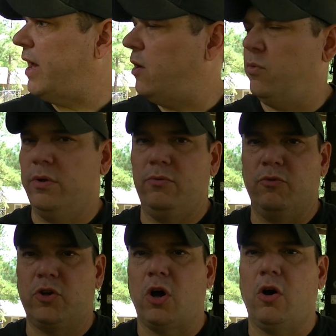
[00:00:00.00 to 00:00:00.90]
would
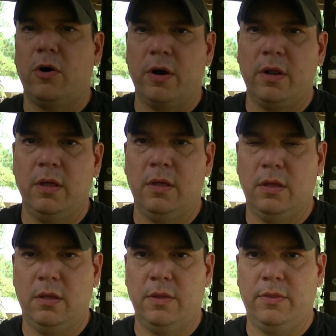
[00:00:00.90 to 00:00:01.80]
retard
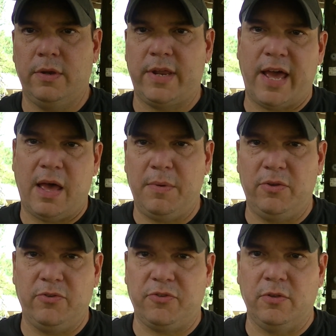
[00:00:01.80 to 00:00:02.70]
the timing
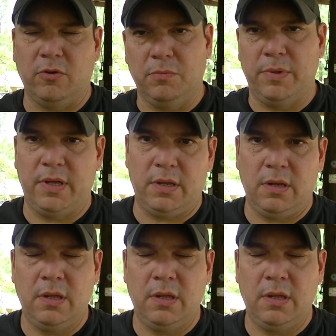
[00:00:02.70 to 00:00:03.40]
just a little bit,